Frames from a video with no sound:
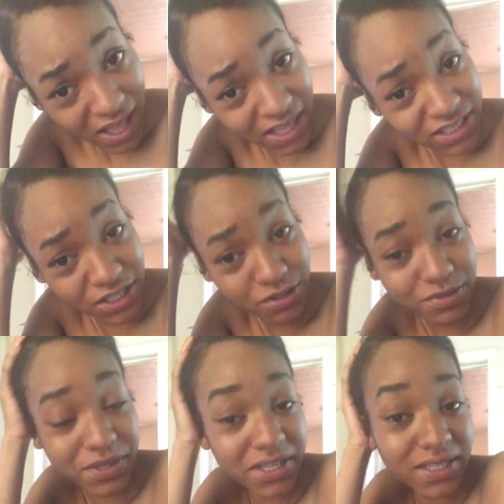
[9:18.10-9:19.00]
excuse
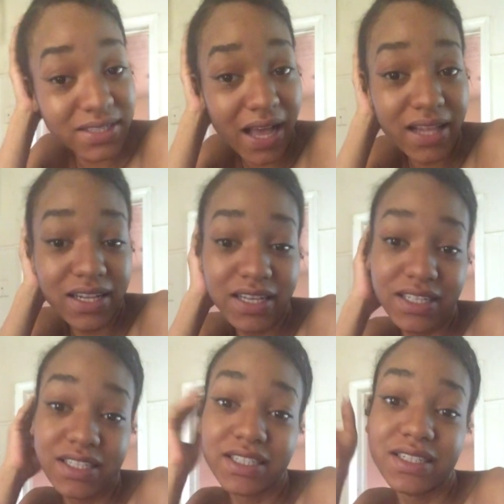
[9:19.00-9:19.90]
me because I
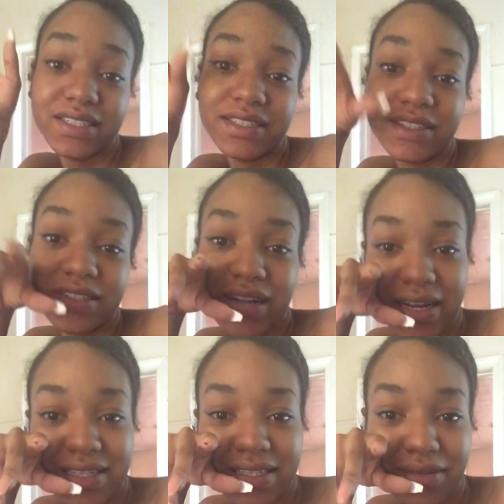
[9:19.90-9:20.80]
look
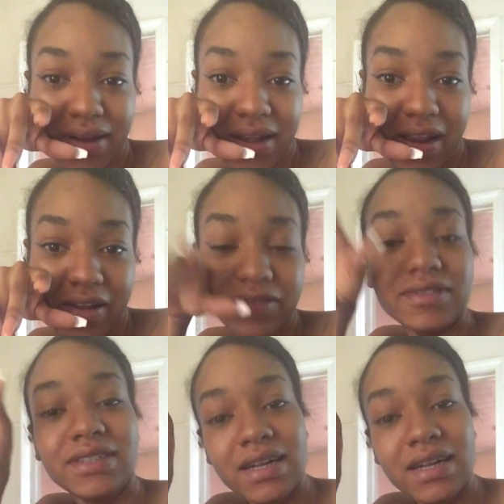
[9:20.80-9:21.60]
crazy right now.